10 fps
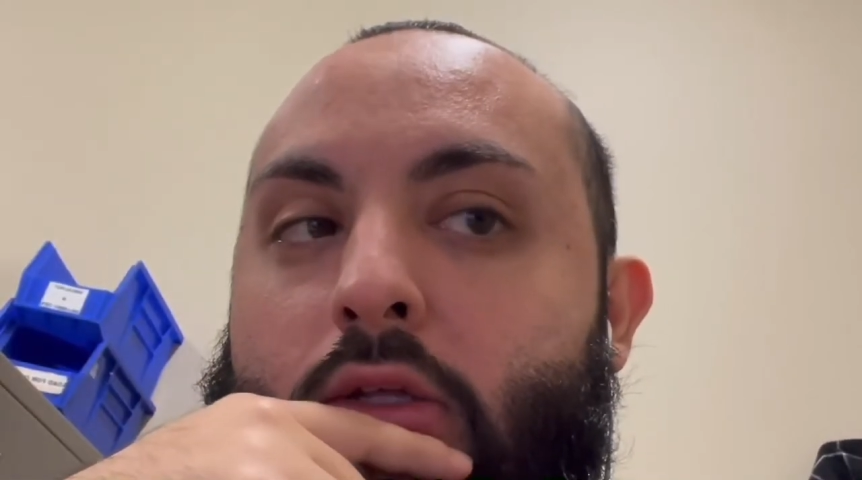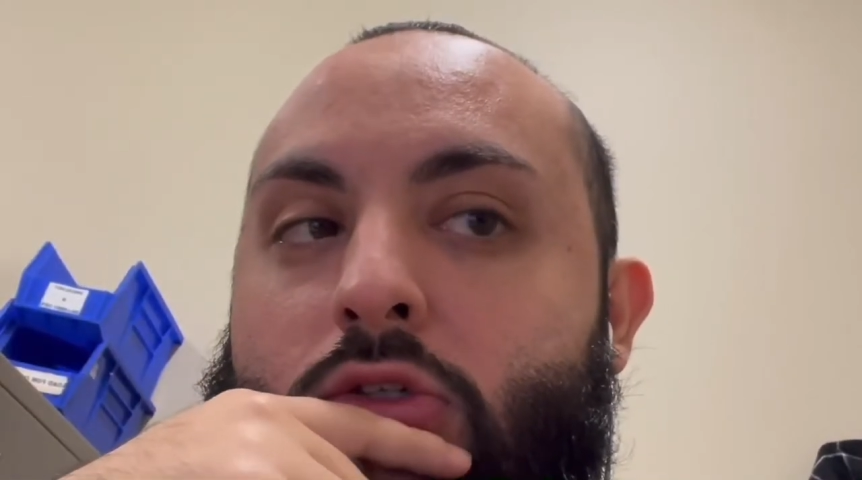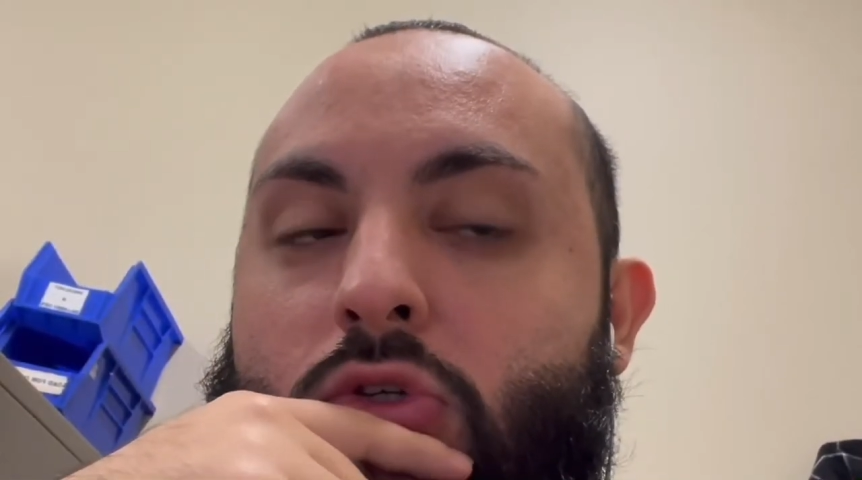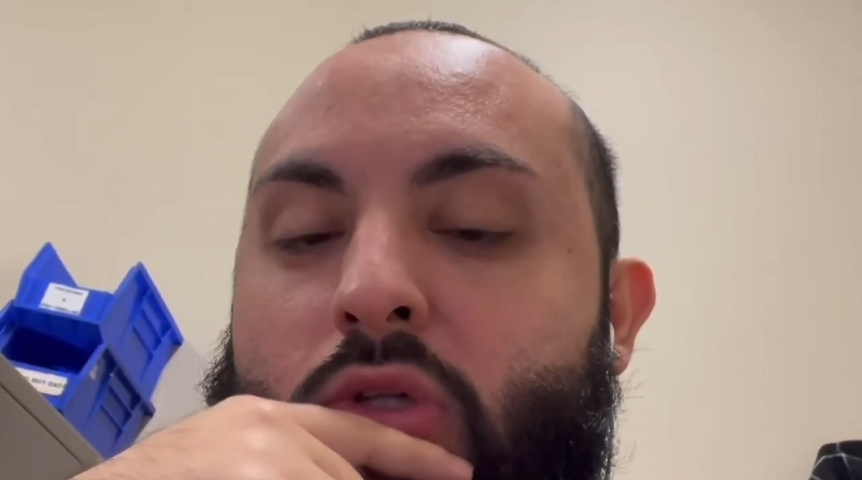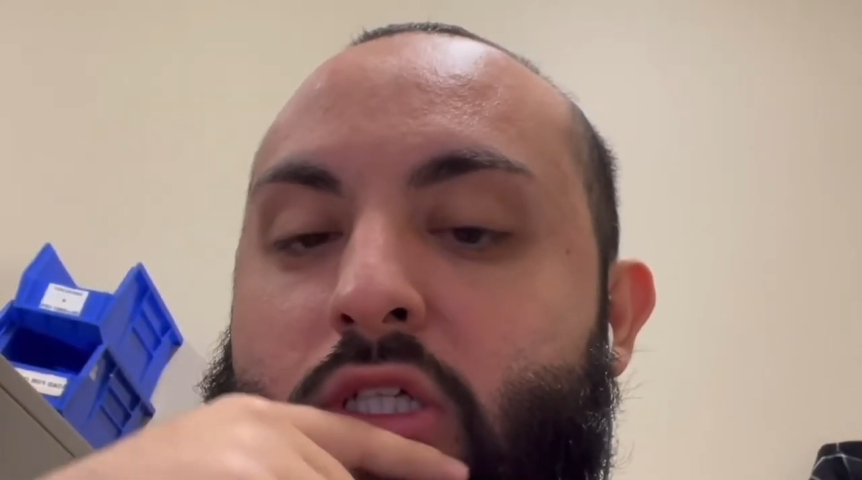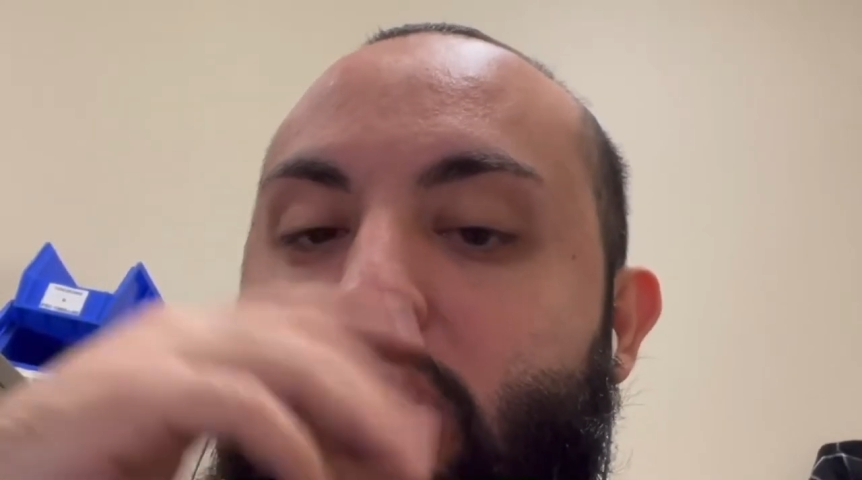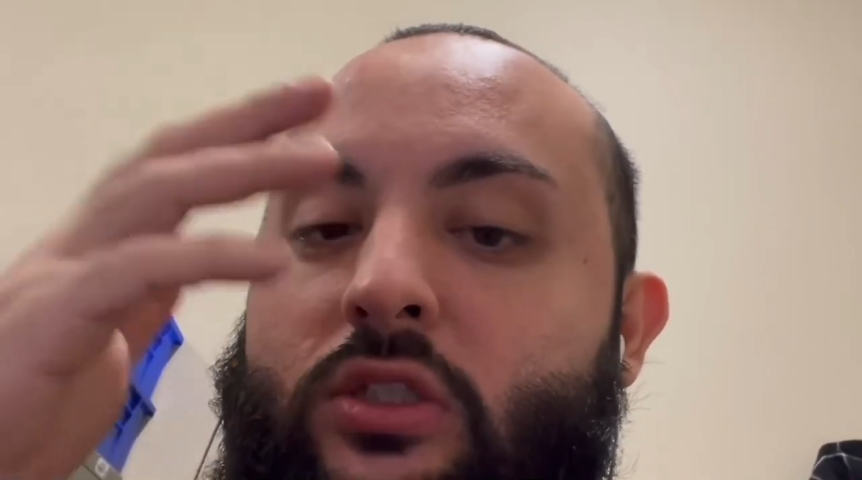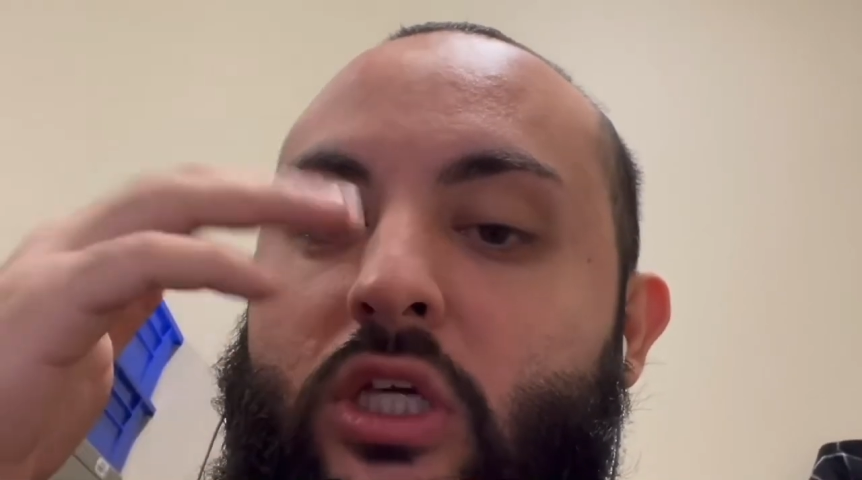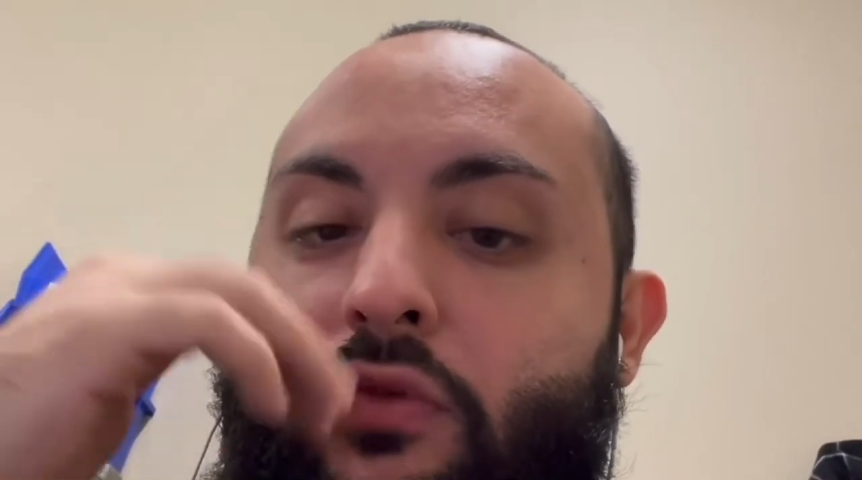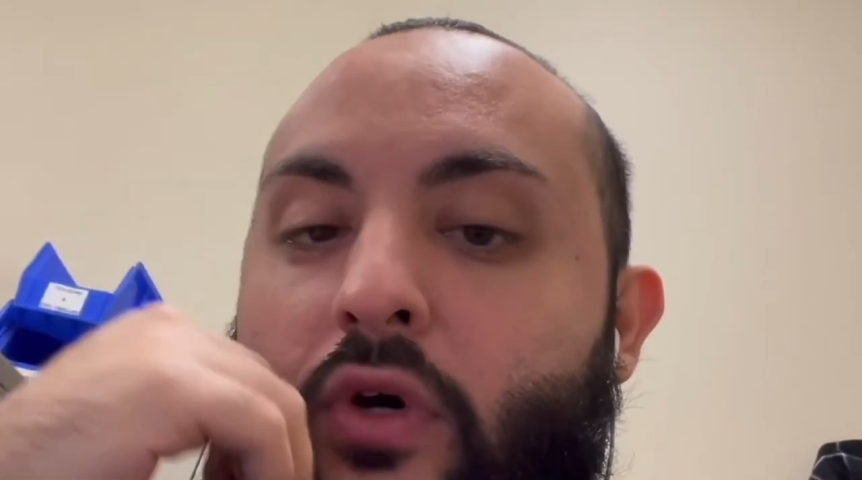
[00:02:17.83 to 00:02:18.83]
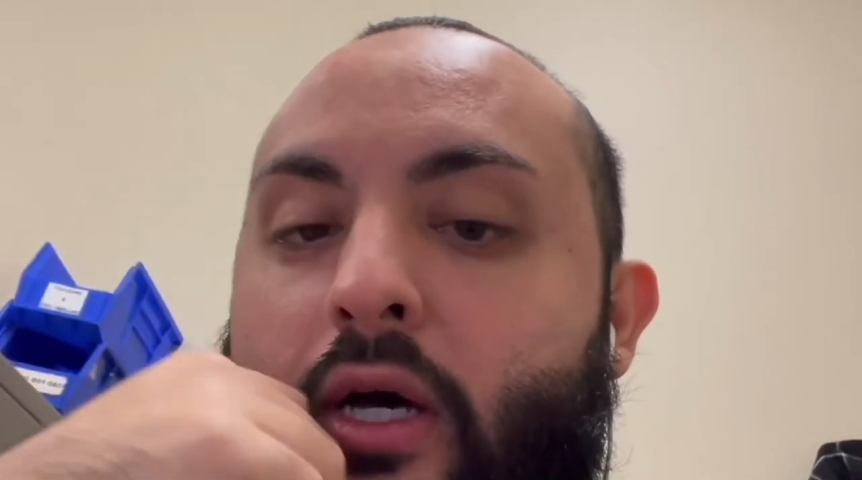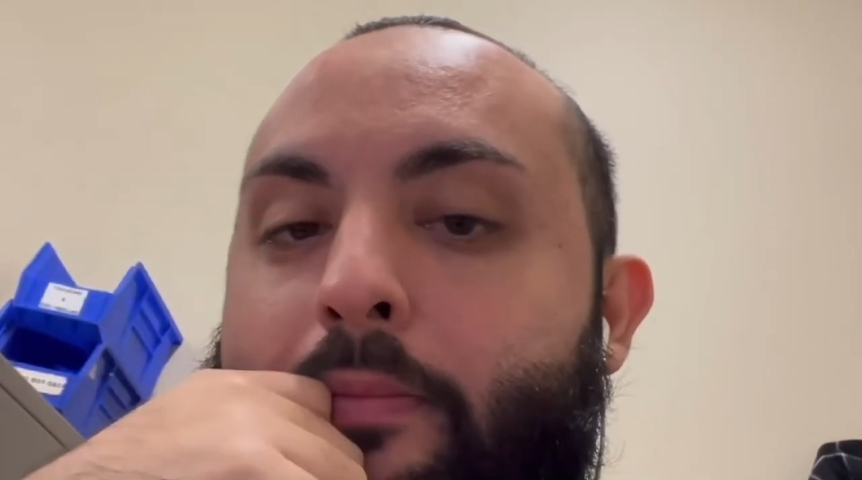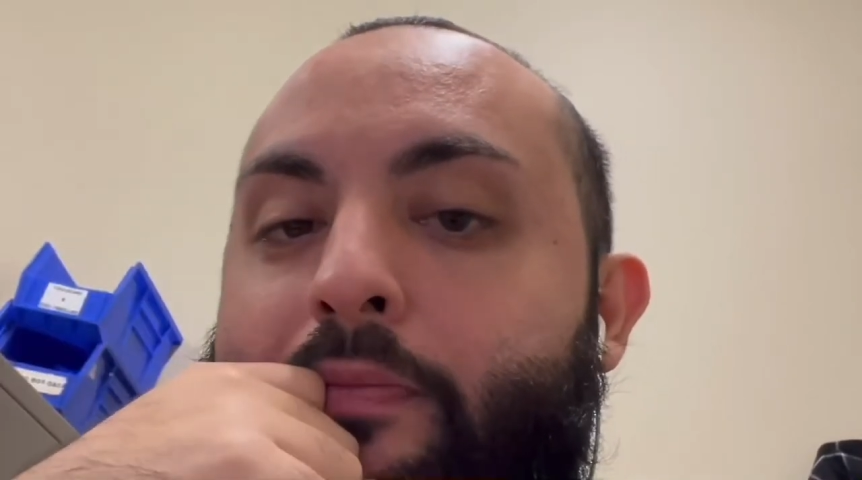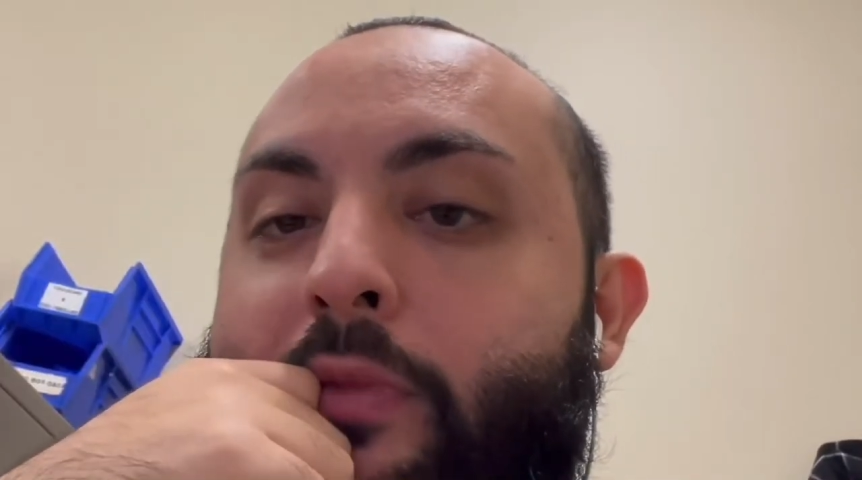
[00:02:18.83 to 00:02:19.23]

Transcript: so let's just give up?